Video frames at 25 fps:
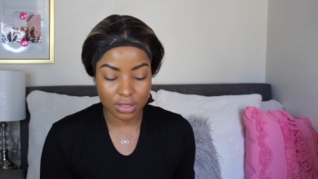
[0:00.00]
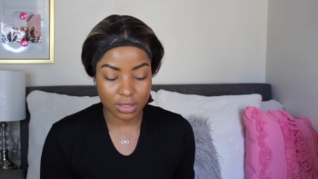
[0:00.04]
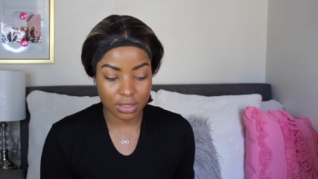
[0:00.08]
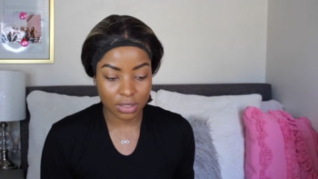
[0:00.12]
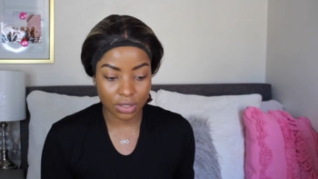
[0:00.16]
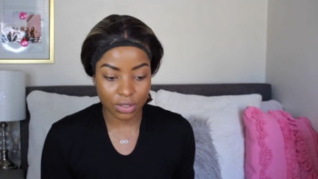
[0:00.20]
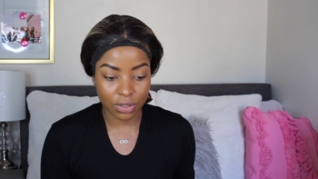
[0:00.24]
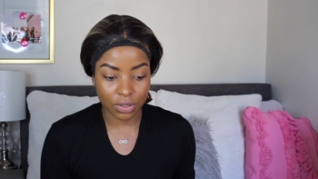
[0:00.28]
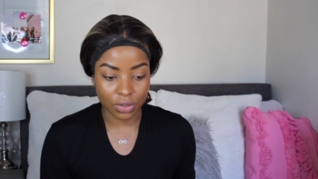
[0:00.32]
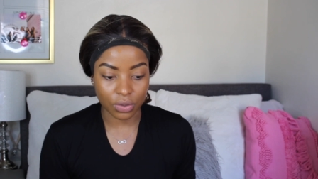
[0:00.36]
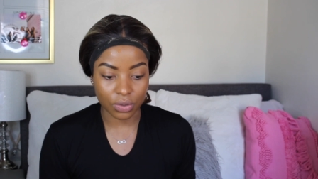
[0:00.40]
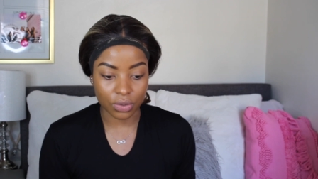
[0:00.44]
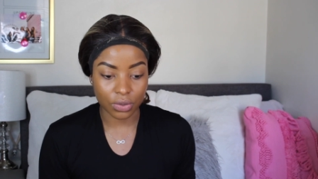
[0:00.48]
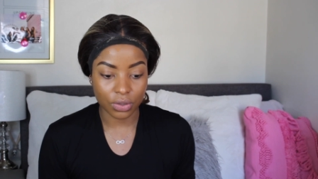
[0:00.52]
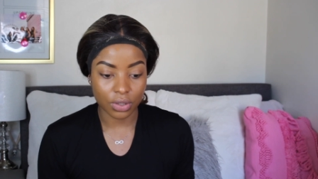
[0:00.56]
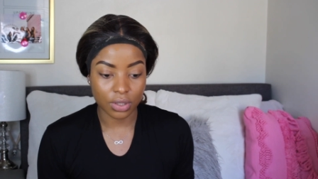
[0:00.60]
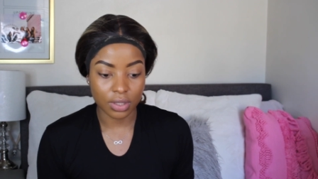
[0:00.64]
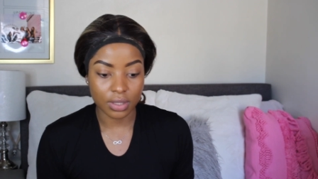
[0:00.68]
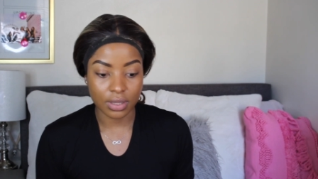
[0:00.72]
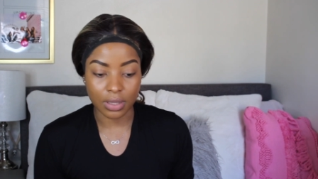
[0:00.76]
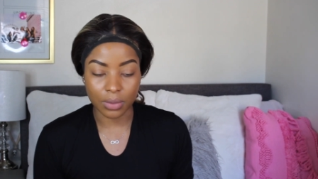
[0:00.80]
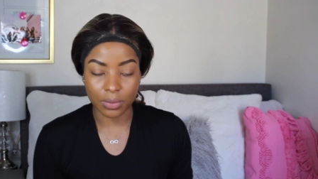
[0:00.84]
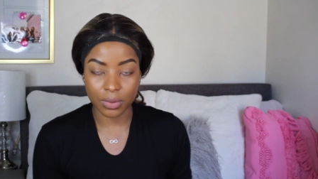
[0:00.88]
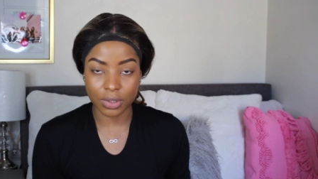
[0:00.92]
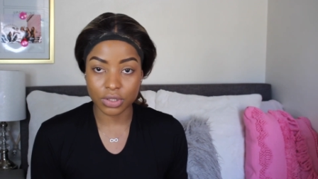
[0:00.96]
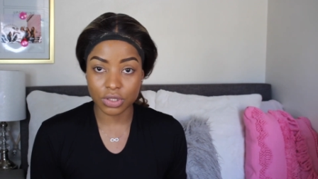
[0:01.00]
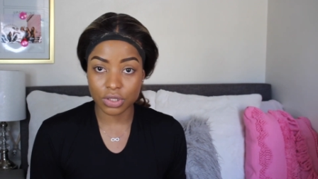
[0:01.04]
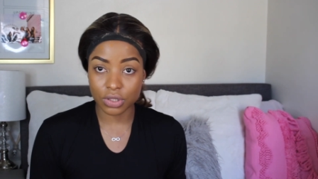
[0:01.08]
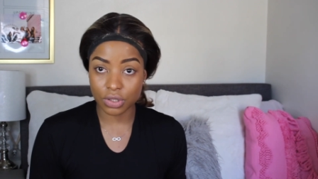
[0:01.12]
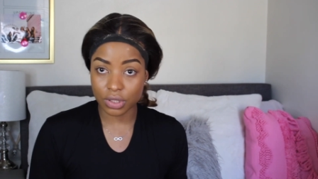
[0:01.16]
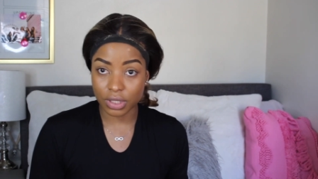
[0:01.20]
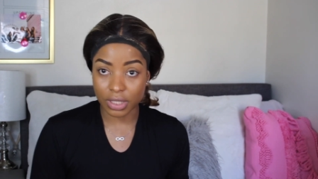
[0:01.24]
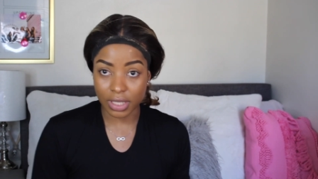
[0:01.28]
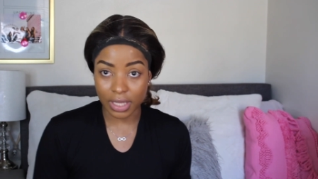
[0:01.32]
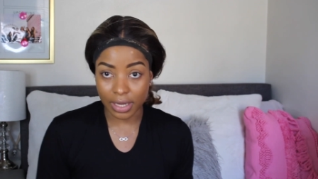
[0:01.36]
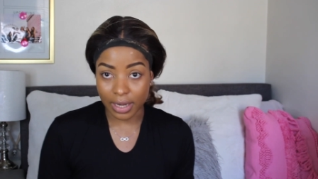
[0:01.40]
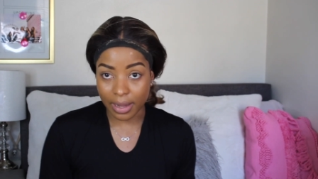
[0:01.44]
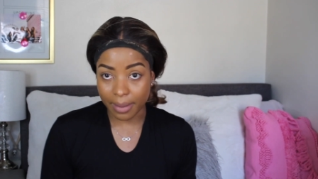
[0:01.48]
you know they want you
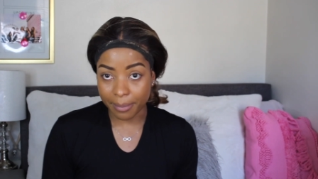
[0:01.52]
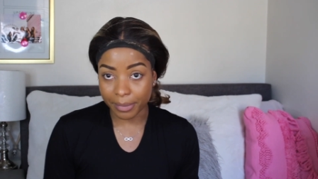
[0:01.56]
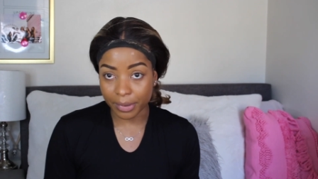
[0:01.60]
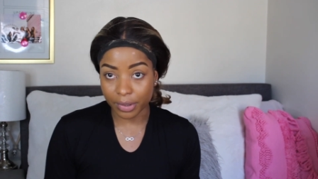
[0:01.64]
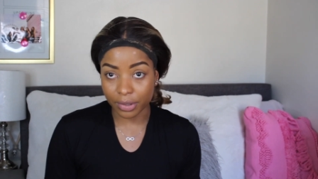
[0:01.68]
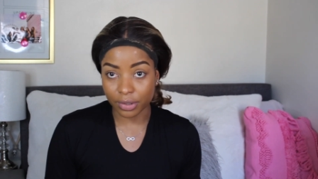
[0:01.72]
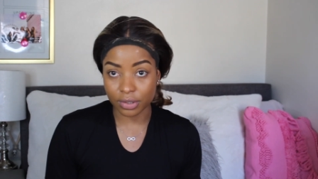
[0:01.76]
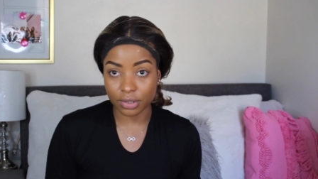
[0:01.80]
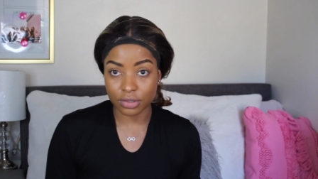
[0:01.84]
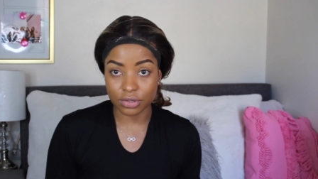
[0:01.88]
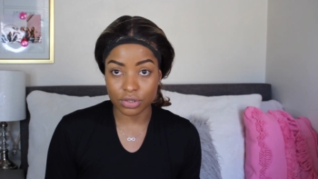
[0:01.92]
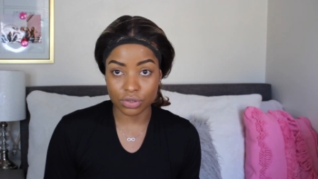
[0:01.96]
to get up early,